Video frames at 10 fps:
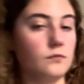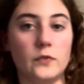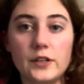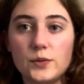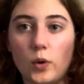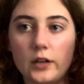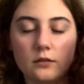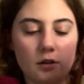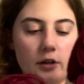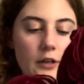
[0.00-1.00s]
This
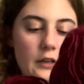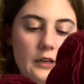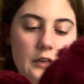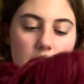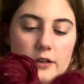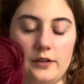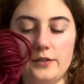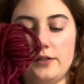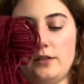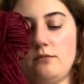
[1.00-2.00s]
one
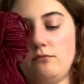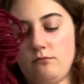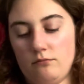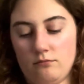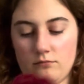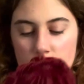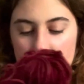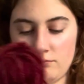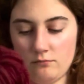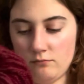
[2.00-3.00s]
is
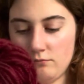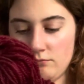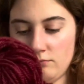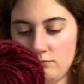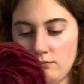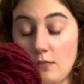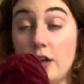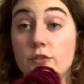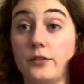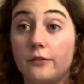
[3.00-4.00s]

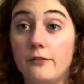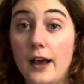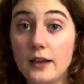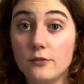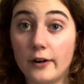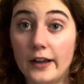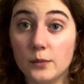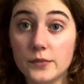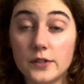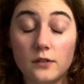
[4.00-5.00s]
105
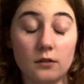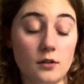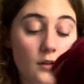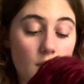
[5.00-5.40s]
grams.